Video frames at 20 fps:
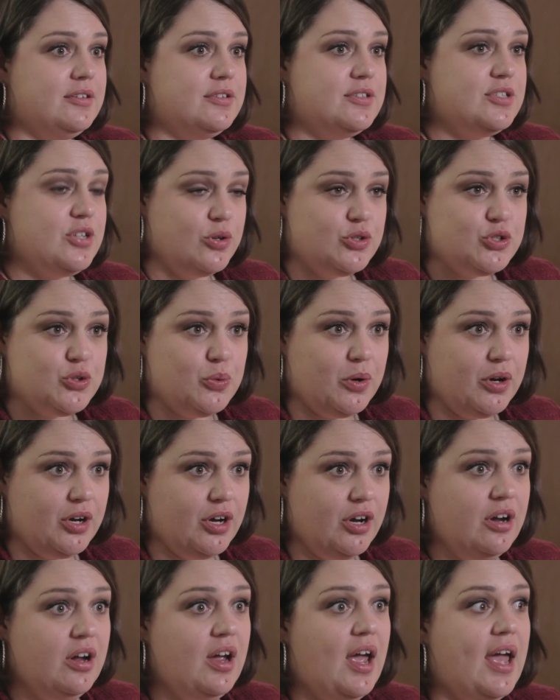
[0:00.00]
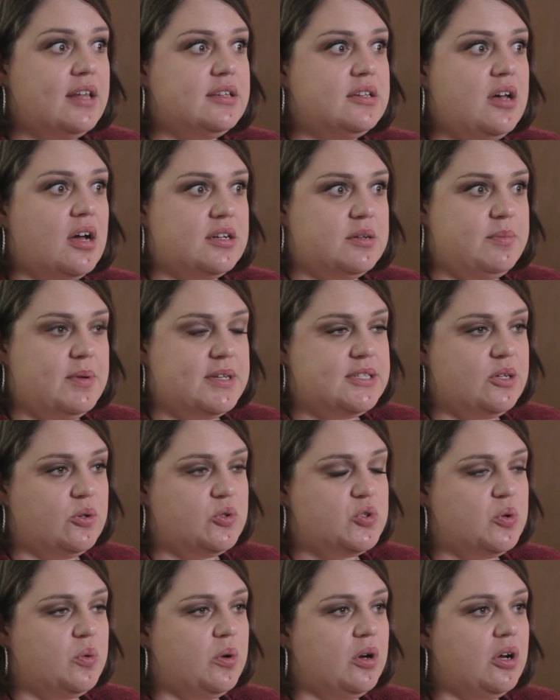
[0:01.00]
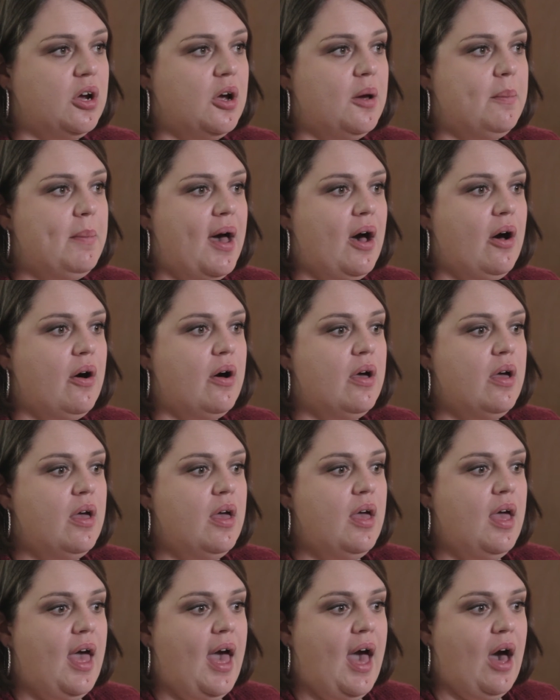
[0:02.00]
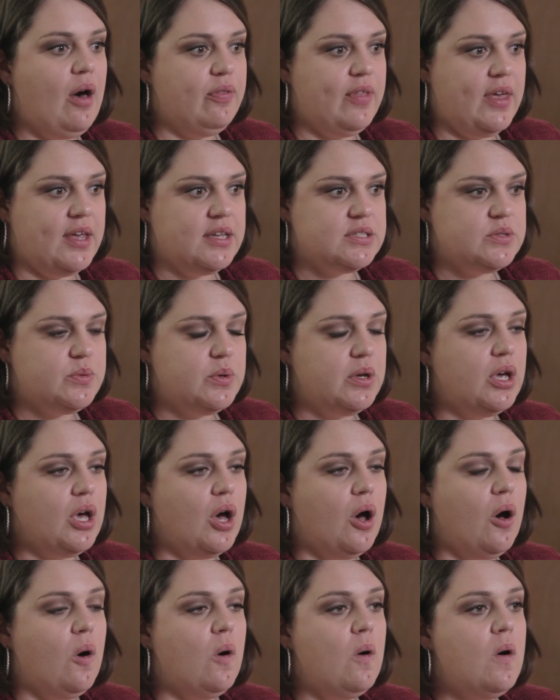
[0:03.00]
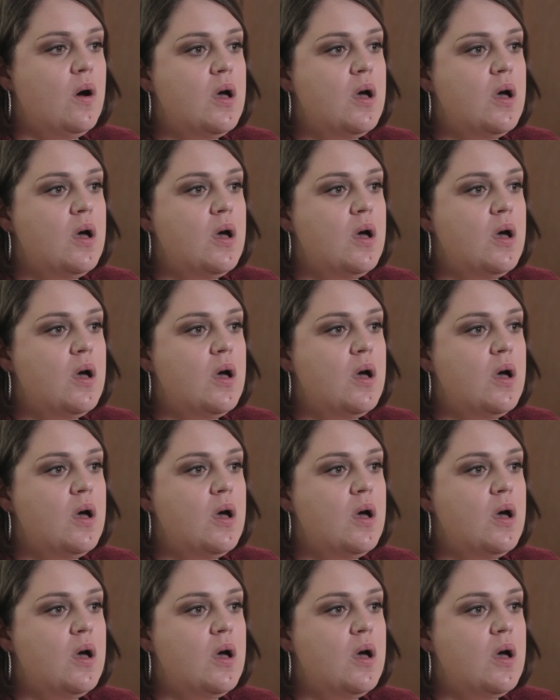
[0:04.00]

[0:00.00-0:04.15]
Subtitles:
social worker and talked to my social worker about how things would go.